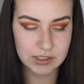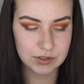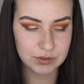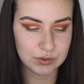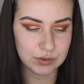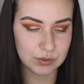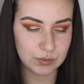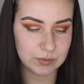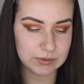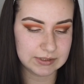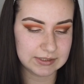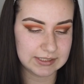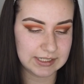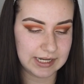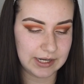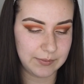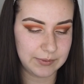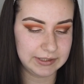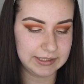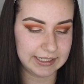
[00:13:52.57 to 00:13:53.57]
So we'll see
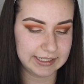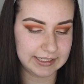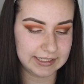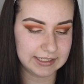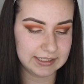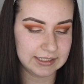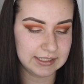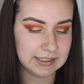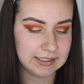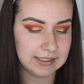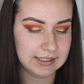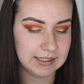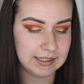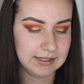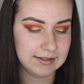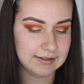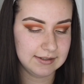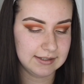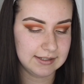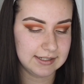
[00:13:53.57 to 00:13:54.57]
how I like it.
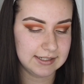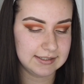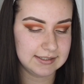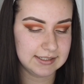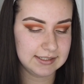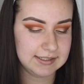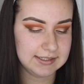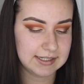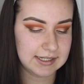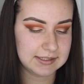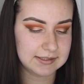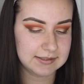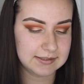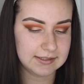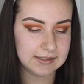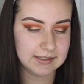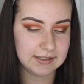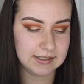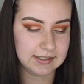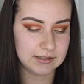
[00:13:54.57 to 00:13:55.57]
I did test
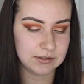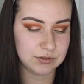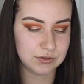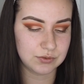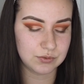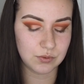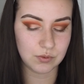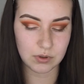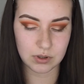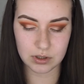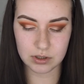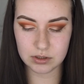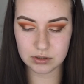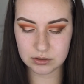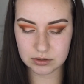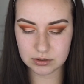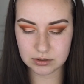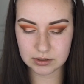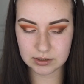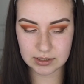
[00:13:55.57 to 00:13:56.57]
it in the store
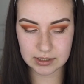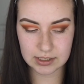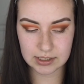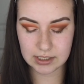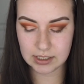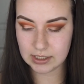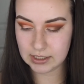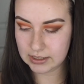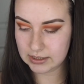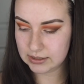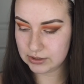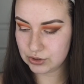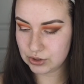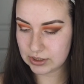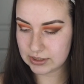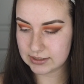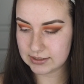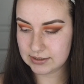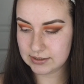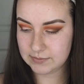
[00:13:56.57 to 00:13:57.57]

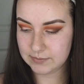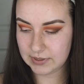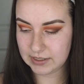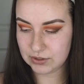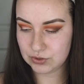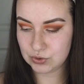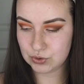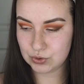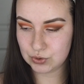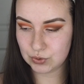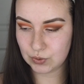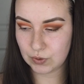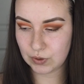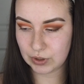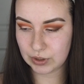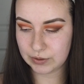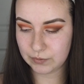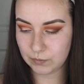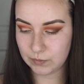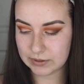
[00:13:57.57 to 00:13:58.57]
just to make
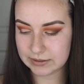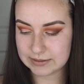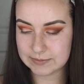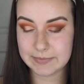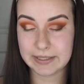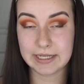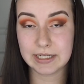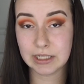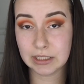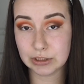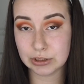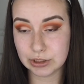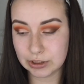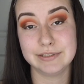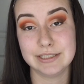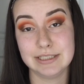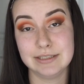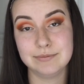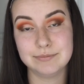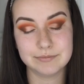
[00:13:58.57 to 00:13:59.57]
sure it was my color.
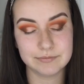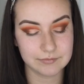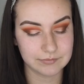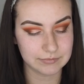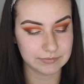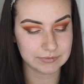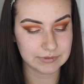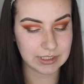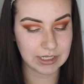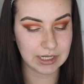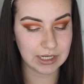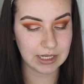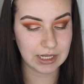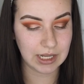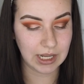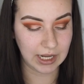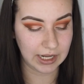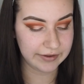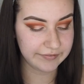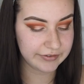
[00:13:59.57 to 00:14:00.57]

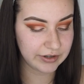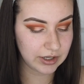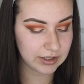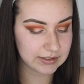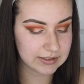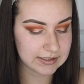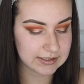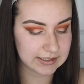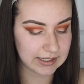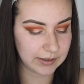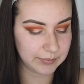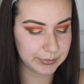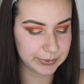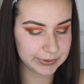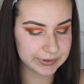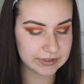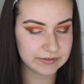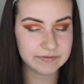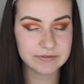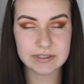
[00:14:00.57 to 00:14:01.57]
I've gotten
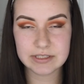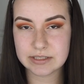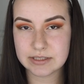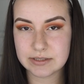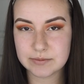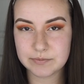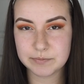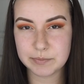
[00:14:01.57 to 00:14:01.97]
samples of this